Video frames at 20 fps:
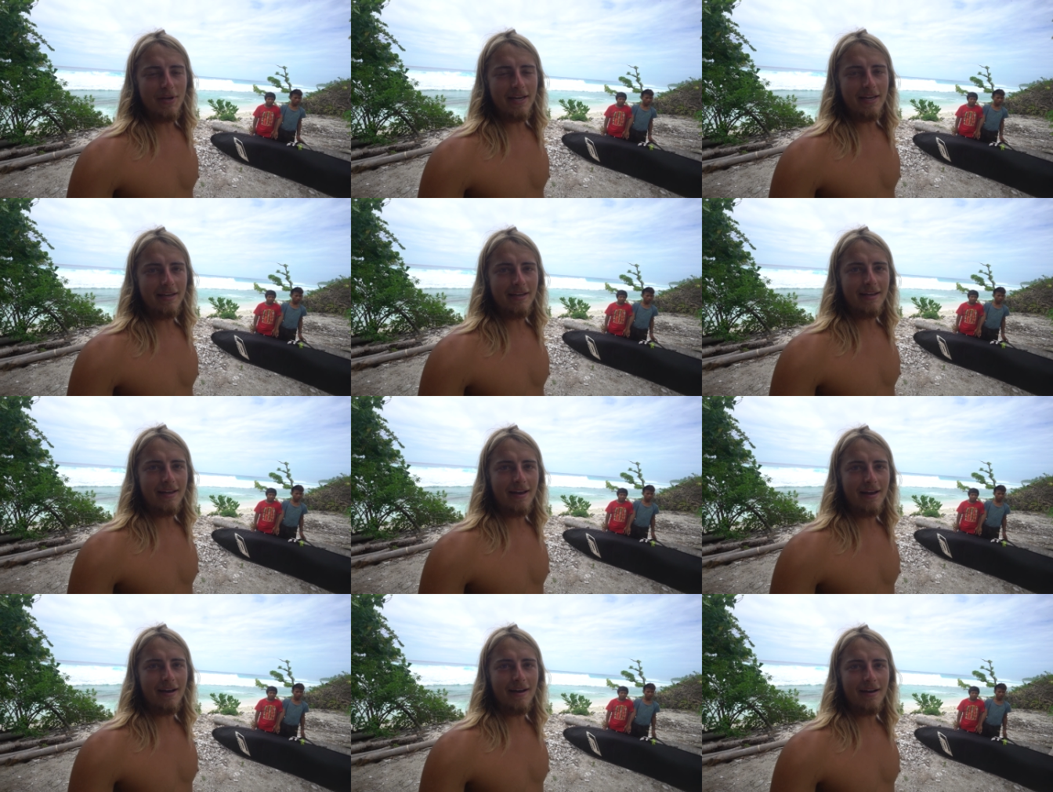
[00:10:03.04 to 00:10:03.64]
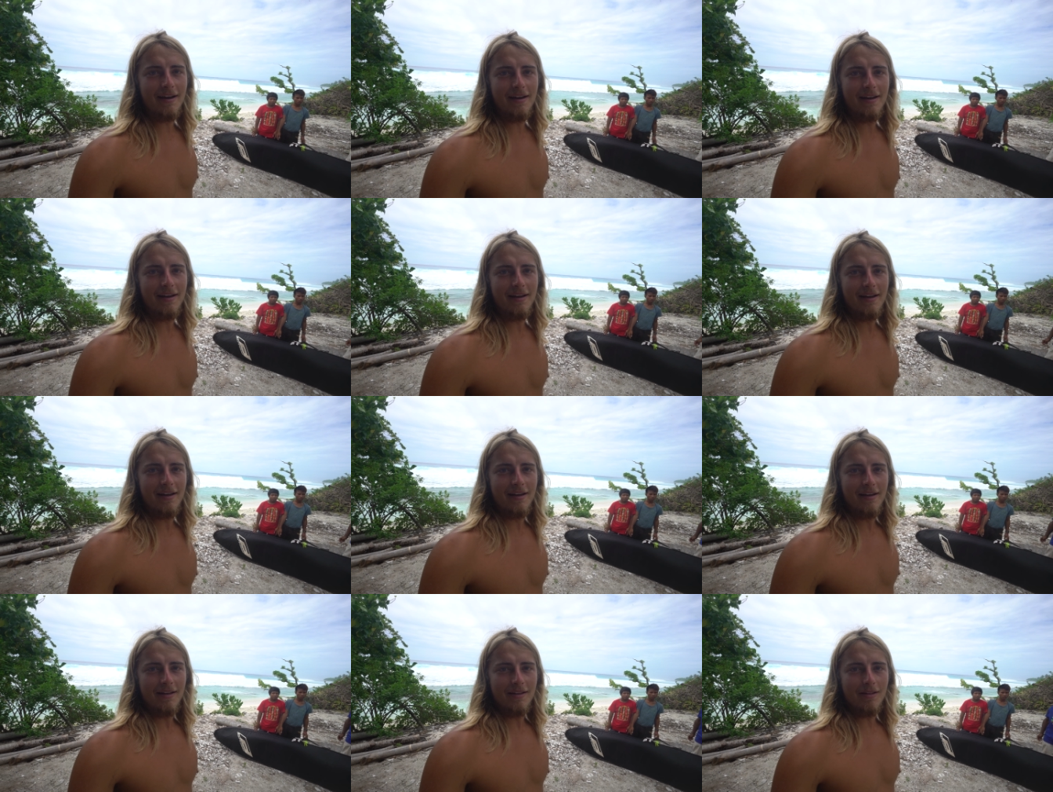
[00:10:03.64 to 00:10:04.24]
Pina,
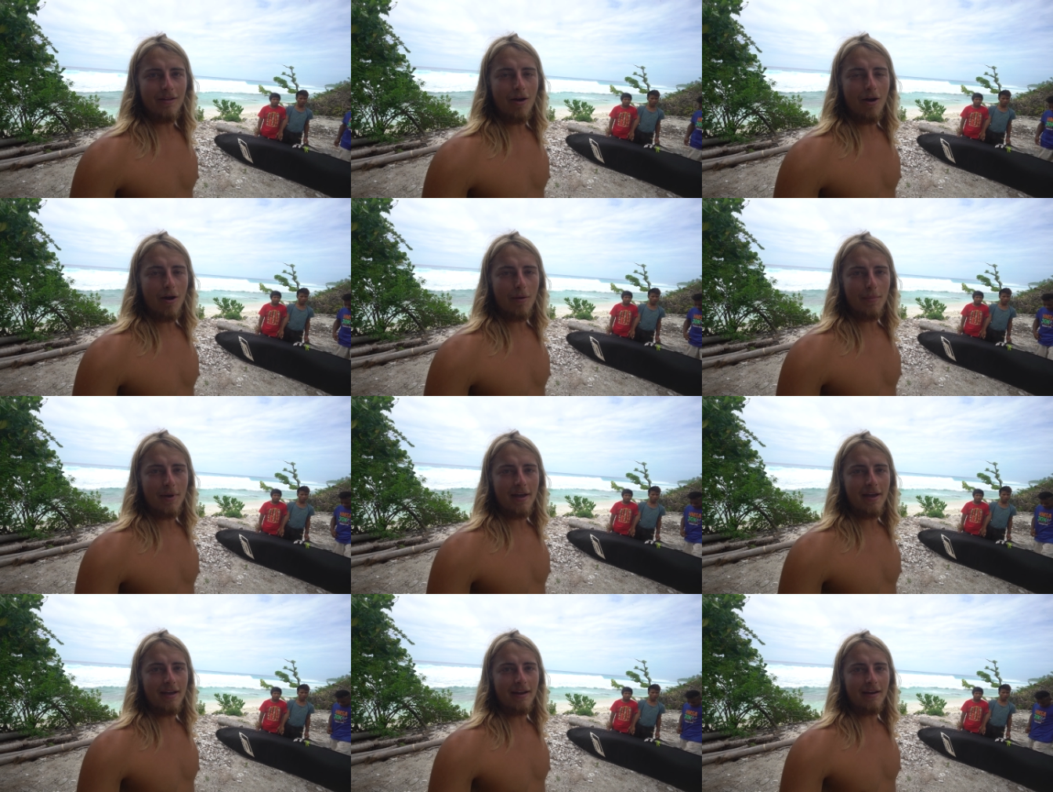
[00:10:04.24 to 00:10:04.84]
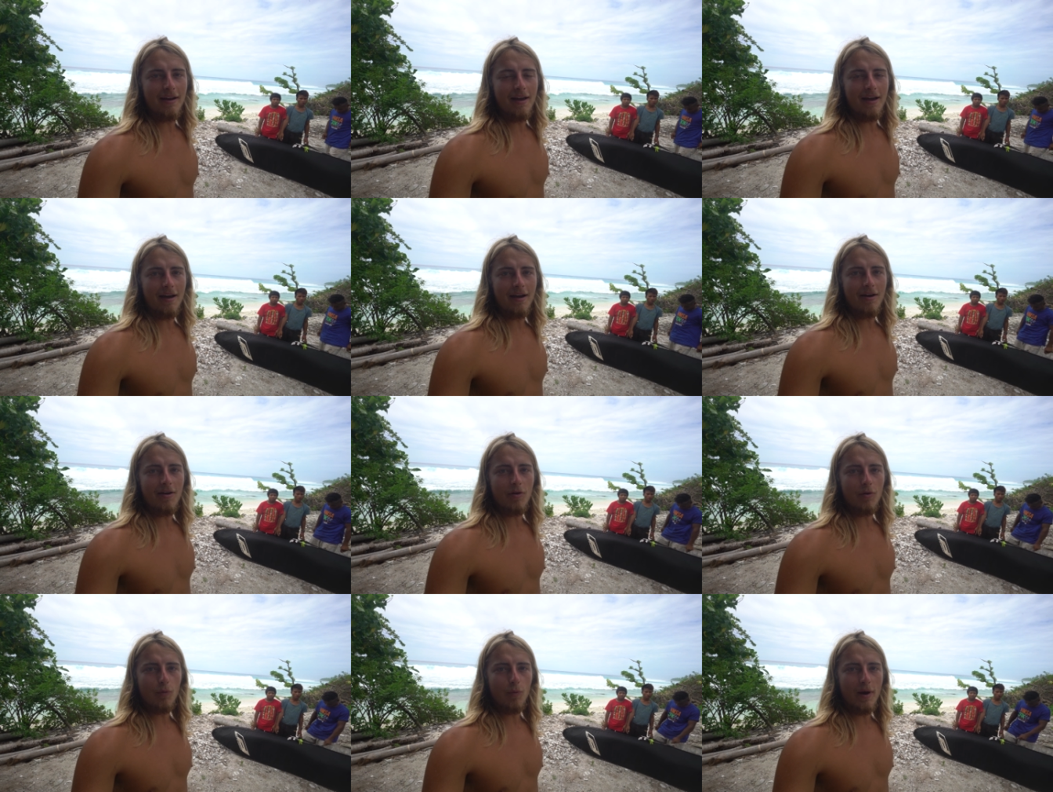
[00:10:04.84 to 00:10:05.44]
Larma and
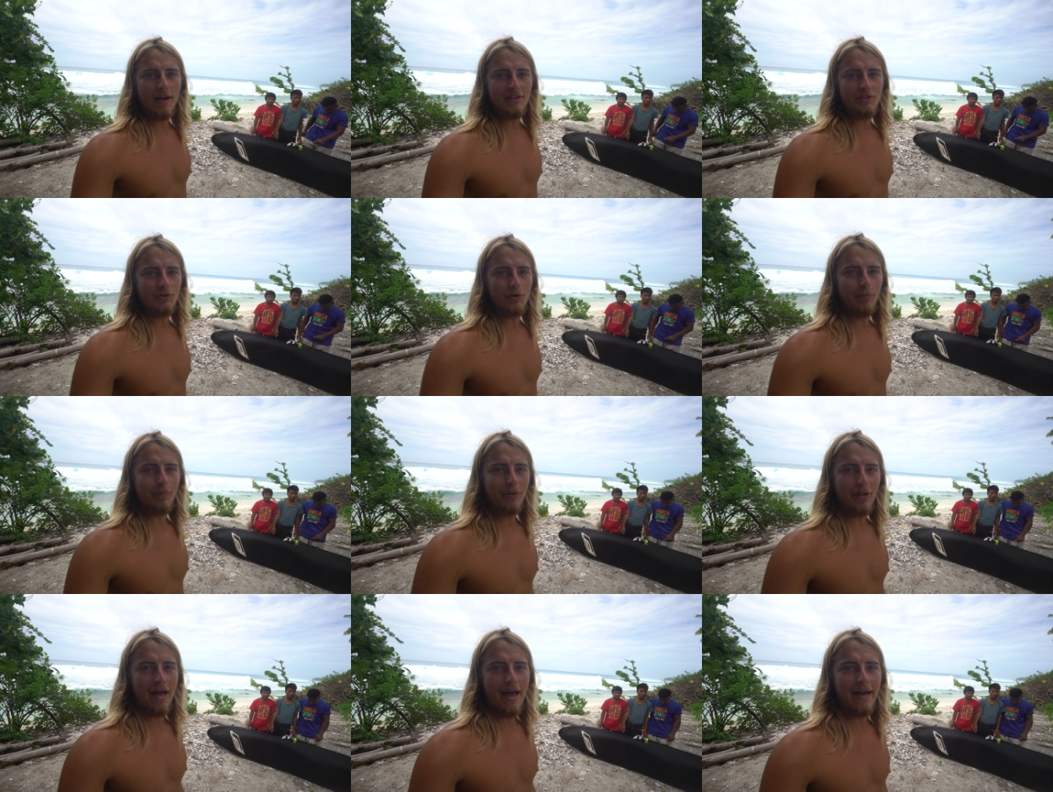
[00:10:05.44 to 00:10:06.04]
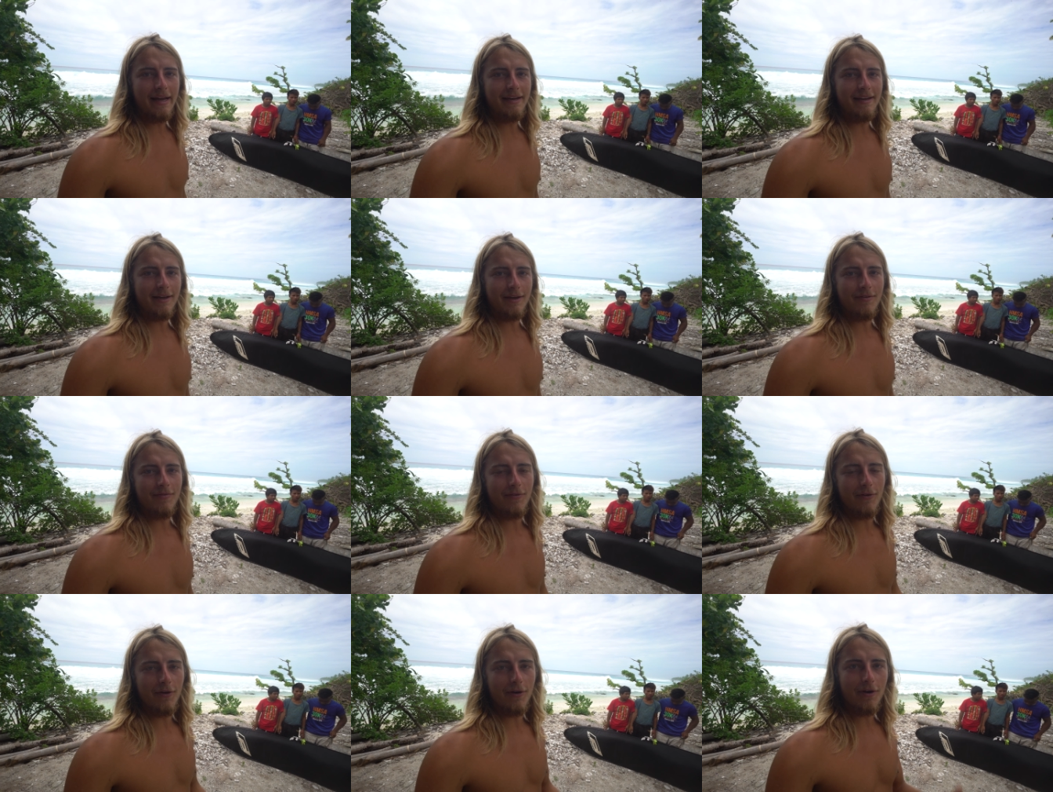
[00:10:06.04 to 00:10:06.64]
uh, Rachel Blatnick
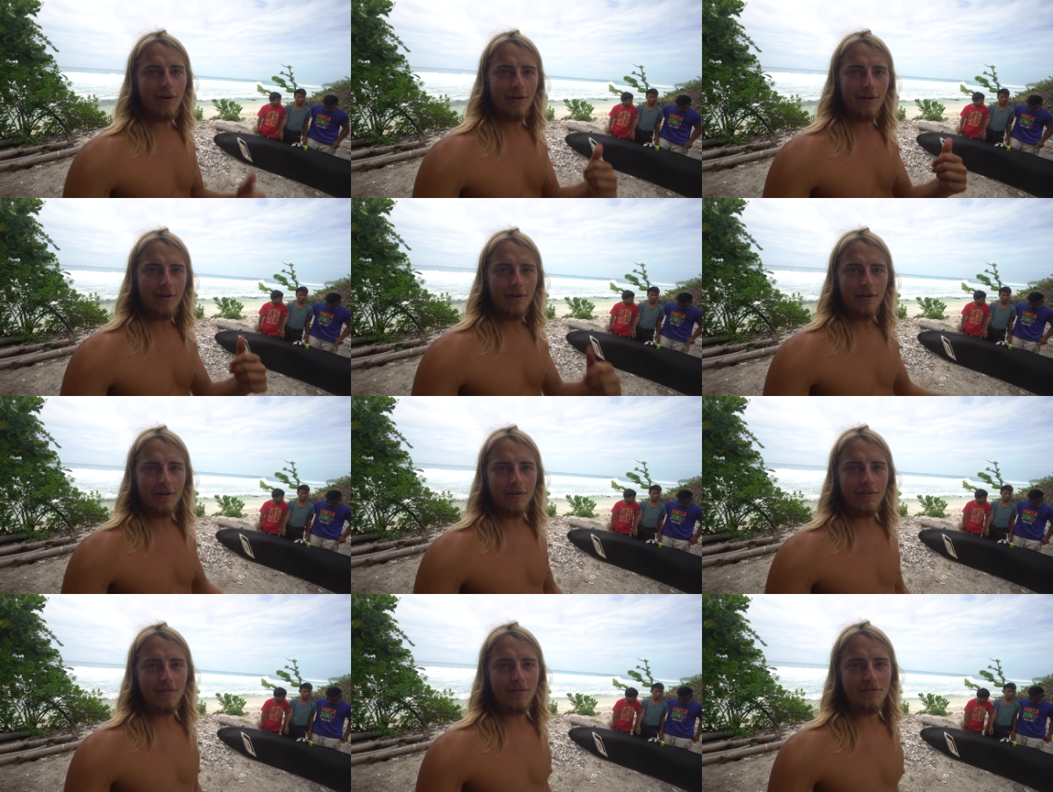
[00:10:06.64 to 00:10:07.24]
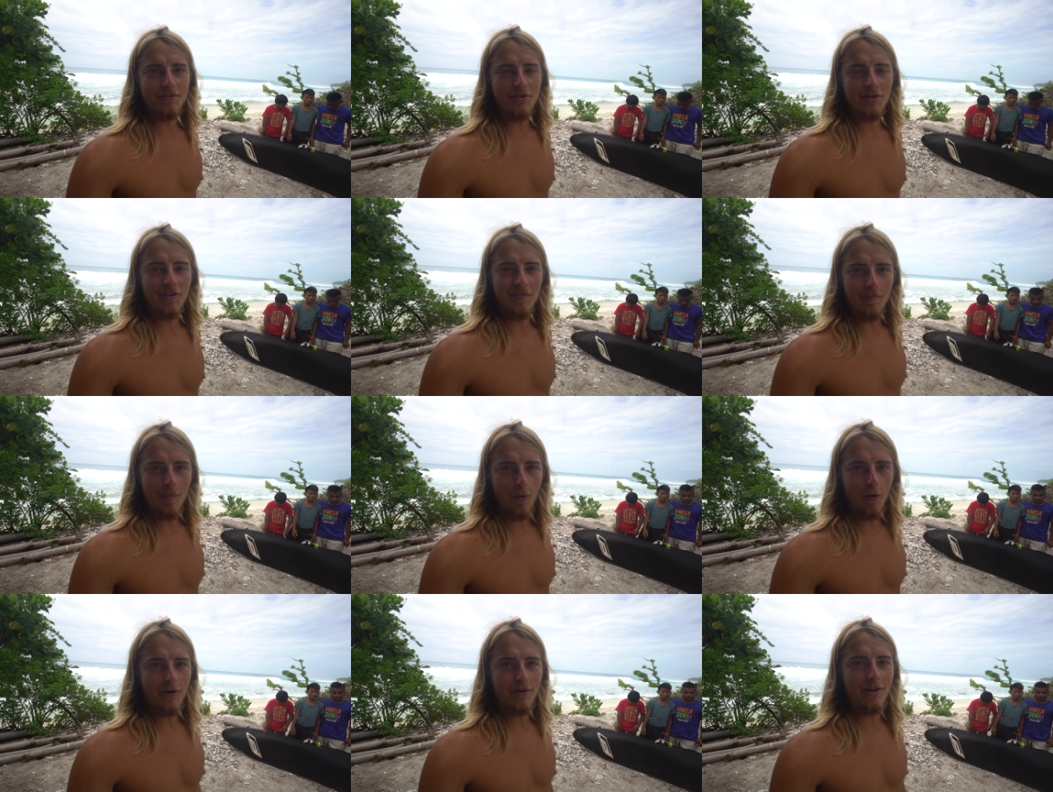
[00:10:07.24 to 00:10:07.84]
for the Surf
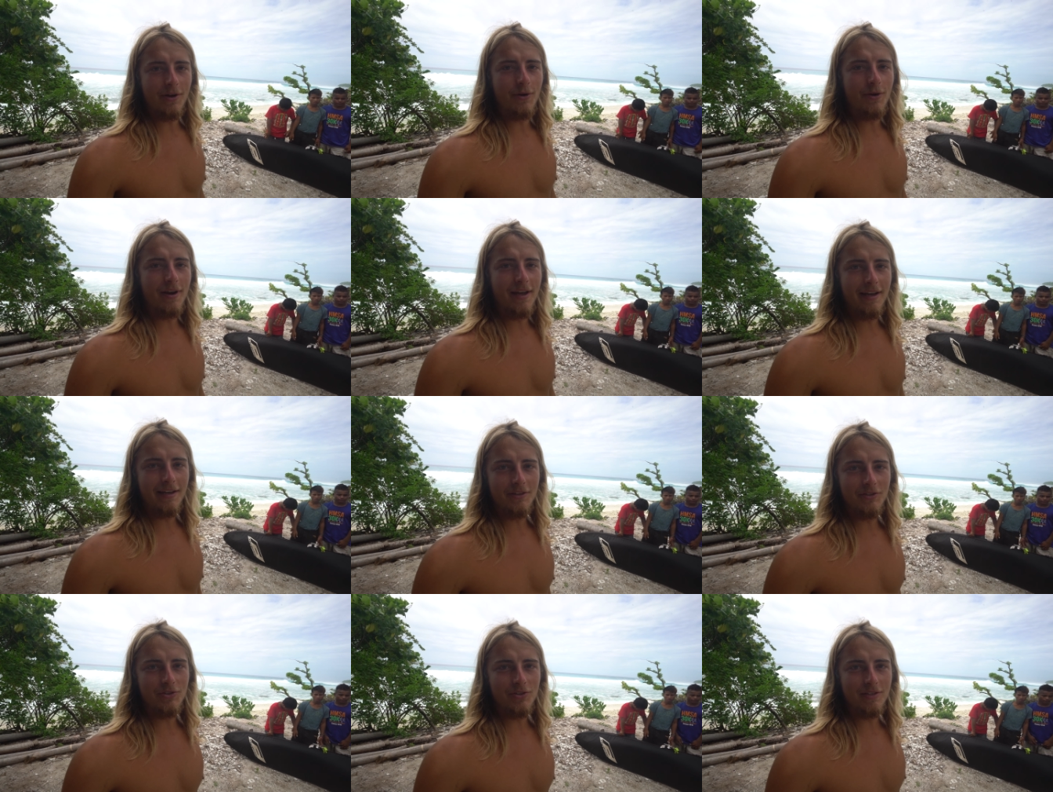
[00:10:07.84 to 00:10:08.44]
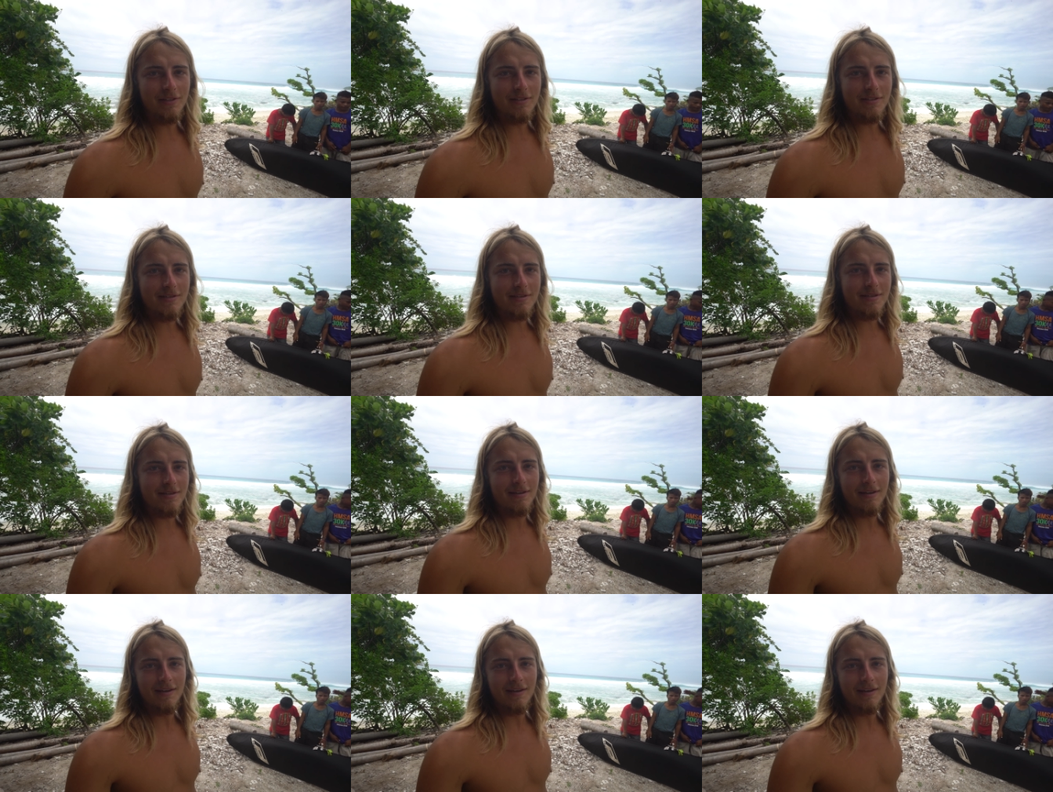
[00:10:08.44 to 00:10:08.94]
donations.